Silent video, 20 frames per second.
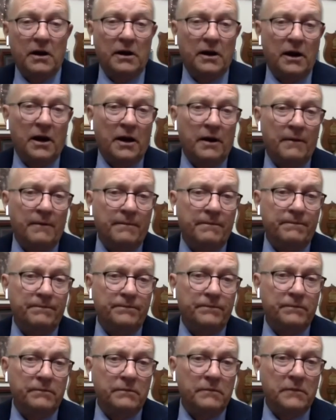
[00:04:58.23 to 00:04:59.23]

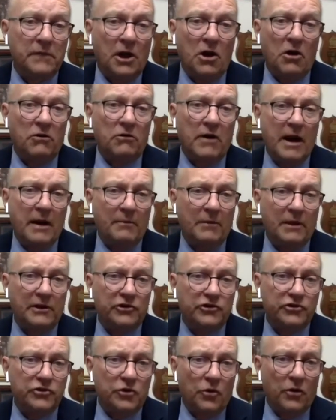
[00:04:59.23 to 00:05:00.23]
Um, long rambling
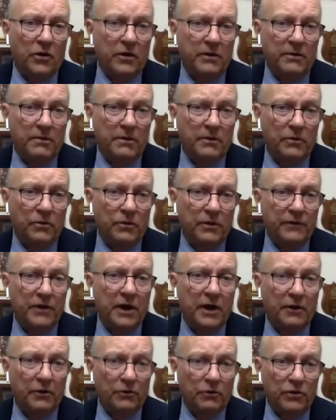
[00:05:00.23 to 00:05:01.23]
story, but we've
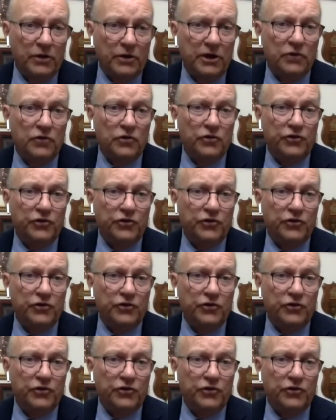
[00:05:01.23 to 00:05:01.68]
got a real